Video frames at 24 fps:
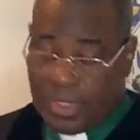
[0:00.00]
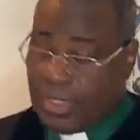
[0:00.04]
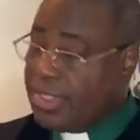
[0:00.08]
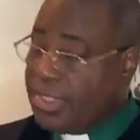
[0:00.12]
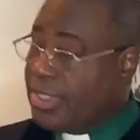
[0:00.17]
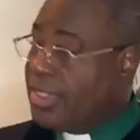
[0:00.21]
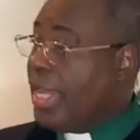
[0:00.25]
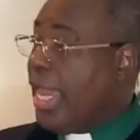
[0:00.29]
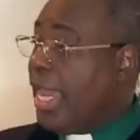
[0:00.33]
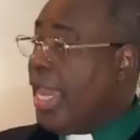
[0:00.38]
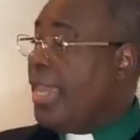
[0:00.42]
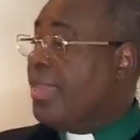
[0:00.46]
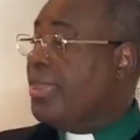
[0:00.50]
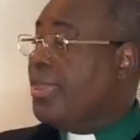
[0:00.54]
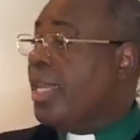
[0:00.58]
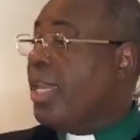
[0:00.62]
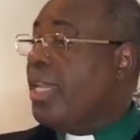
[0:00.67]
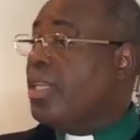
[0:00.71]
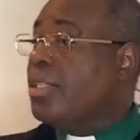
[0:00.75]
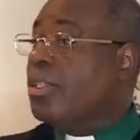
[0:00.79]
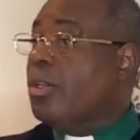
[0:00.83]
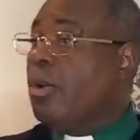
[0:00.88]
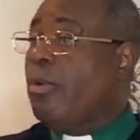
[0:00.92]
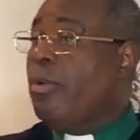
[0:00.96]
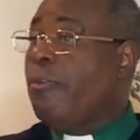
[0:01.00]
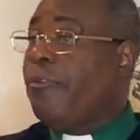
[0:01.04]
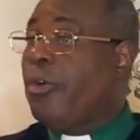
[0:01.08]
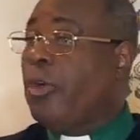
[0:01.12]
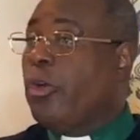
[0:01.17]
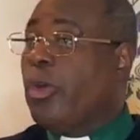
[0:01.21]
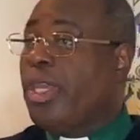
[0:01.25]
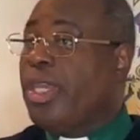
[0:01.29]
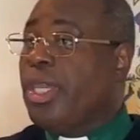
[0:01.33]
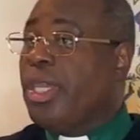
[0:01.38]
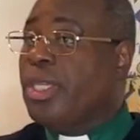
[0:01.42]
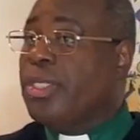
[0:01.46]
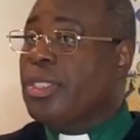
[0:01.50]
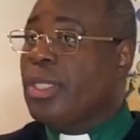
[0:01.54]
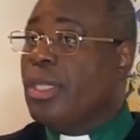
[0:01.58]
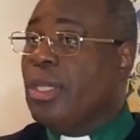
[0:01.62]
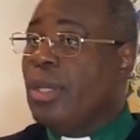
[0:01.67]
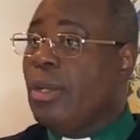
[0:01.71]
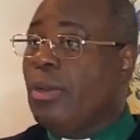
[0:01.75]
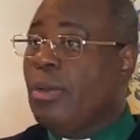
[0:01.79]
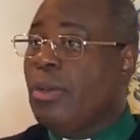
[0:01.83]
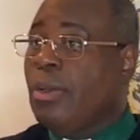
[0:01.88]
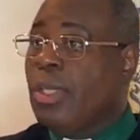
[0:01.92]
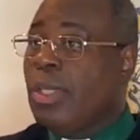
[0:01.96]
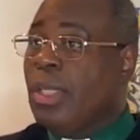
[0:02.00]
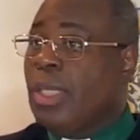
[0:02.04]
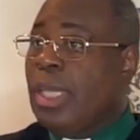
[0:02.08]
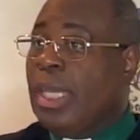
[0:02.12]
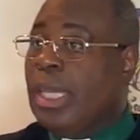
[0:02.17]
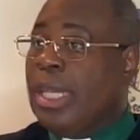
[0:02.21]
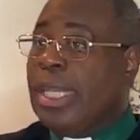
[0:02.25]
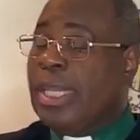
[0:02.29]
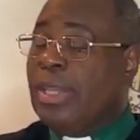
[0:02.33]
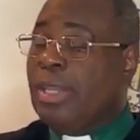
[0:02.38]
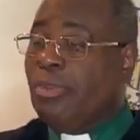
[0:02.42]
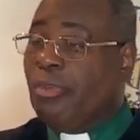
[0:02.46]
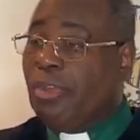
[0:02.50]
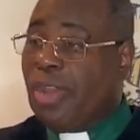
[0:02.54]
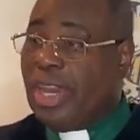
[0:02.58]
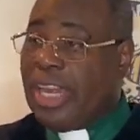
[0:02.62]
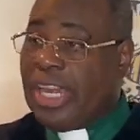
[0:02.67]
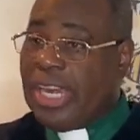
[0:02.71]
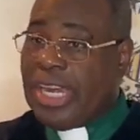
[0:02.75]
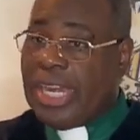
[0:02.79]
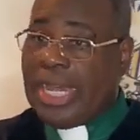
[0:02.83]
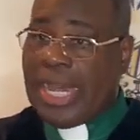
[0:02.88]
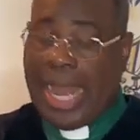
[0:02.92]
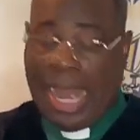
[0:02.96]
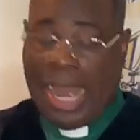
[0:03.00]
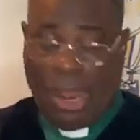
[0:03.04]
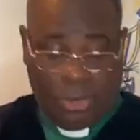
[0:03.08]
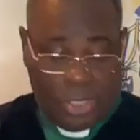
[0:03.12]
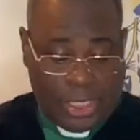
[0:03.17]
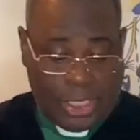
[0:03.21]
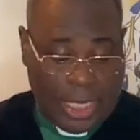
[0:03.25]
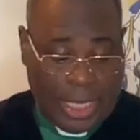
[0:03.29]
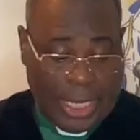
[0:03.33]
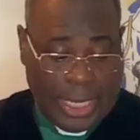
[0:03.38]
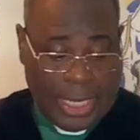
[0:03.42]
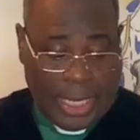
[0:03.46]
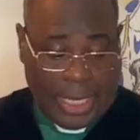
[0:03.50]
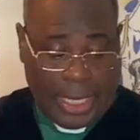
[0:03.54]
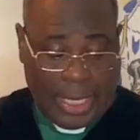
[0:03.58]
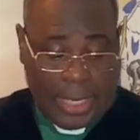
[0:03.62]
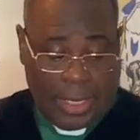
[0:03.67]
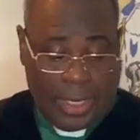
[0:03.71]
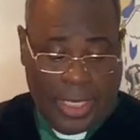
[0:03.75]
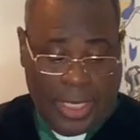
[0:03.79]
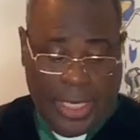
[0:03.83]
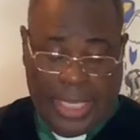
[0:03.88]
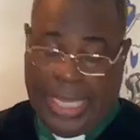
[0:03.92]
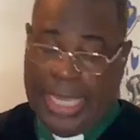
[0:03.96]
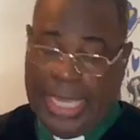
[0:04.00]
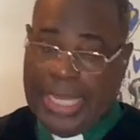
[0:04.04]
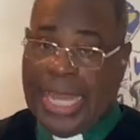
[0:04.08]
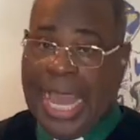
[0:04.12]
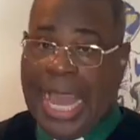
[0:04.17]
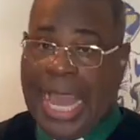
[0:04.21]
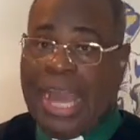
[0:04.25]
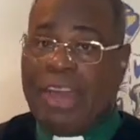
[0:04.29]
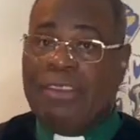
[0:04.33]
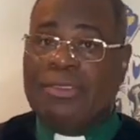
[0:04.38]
Same thing he told him 40 years ago. He rented it out your hand. And yeah.